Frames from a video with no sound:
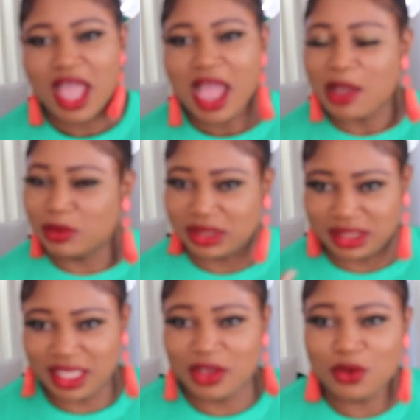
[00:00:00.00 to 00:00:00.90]
I was
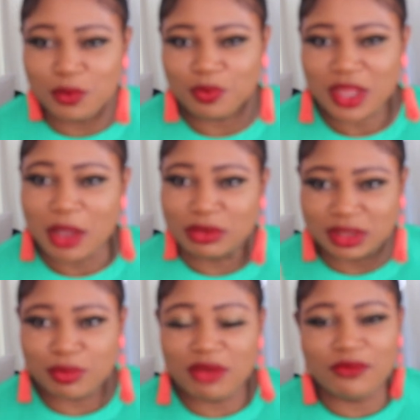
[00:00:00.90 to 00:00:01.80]
single, I was
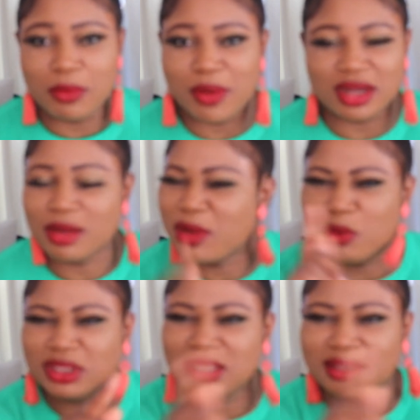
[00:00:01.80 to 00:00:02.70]
praying for a partner, but I
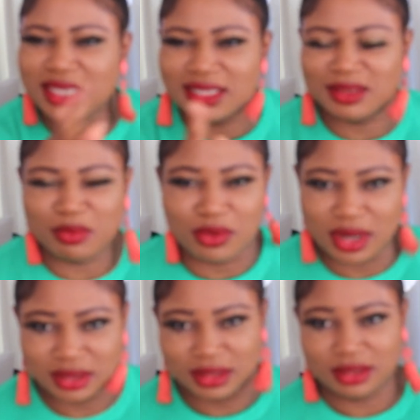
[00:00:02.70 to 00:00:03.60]
was not
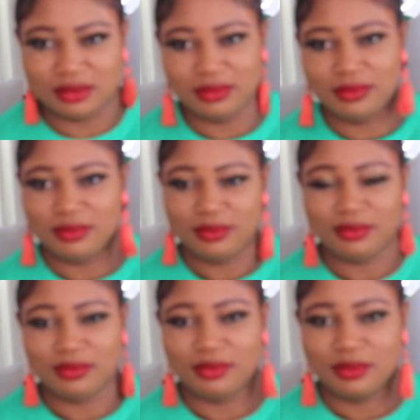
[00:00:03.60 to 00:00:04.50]
desperate.
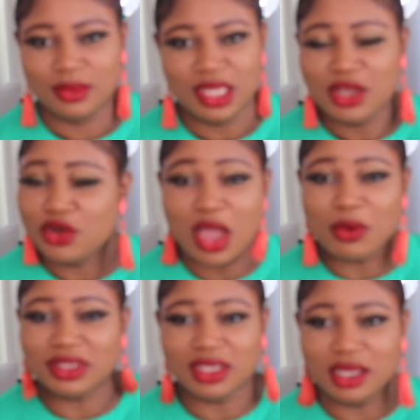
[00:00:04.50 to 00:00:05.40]
No, I
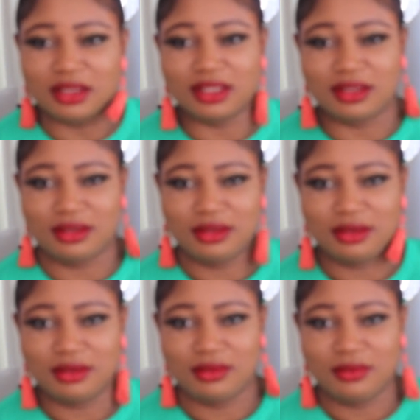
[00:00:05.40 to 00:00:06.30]
was not.
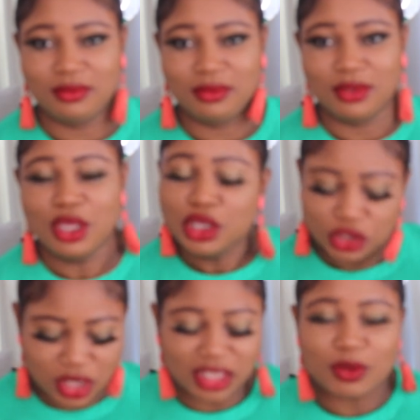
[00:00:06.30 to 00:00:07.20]

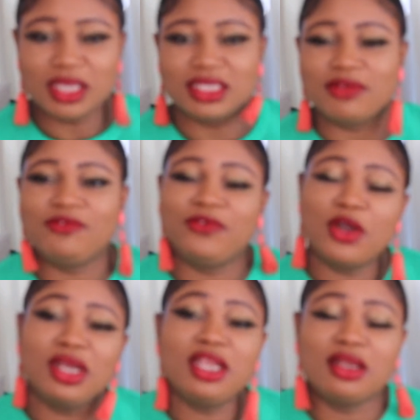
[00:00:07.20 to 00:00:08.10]
So that's why I say
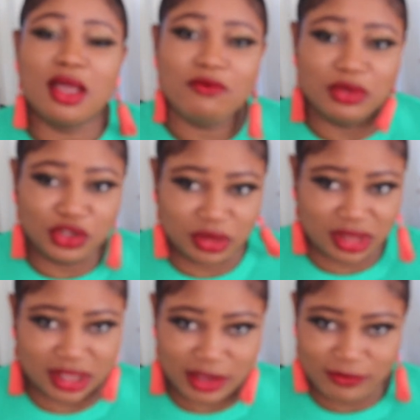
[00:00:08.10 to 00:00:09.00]
fall in love with
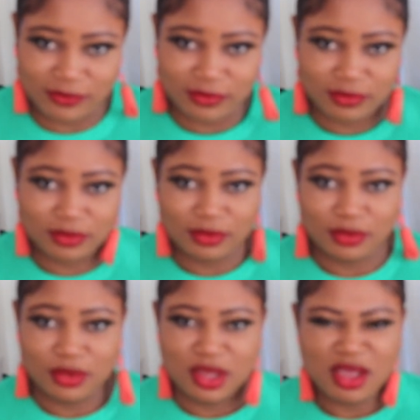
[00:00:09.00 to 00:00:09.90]
yourself.
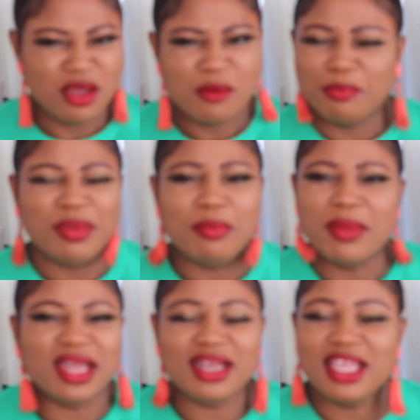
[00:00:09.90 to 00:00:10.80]
Be
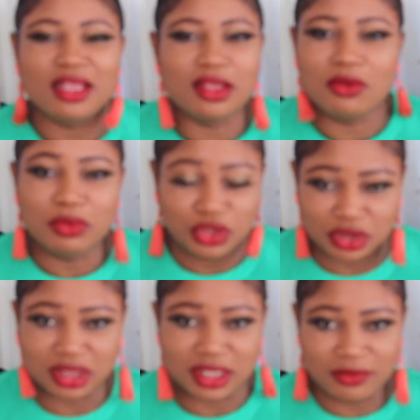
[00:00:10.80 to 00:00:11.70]
madly in love with
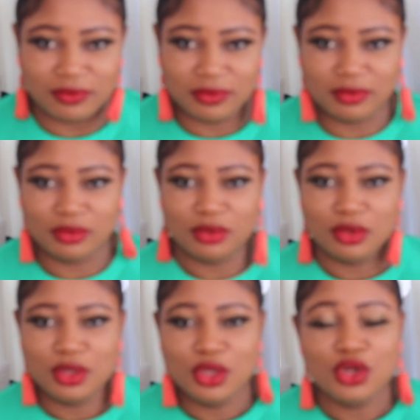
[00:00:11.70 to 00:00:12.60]
yourself.
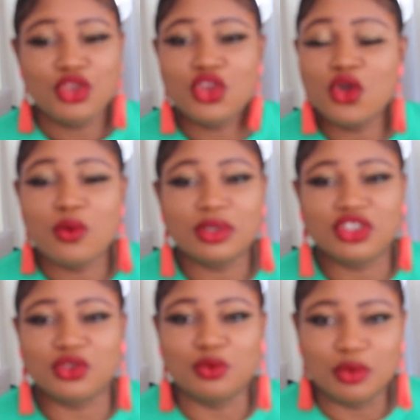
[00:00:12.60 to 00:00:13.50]
Know
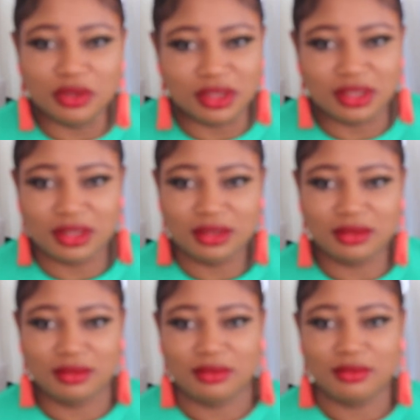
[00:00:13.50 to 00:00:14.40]
what you want.
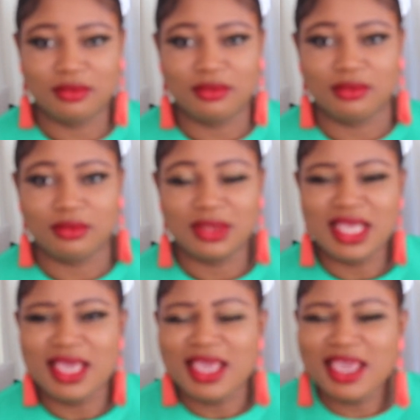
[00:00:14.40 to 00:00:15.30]

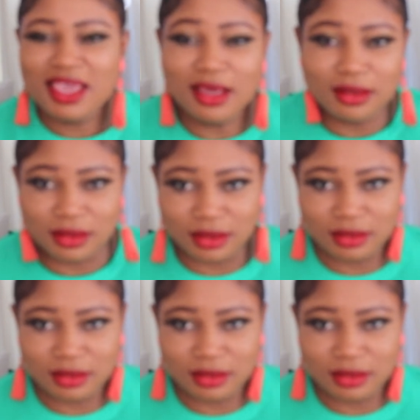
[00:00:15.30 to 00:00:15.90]
Heal.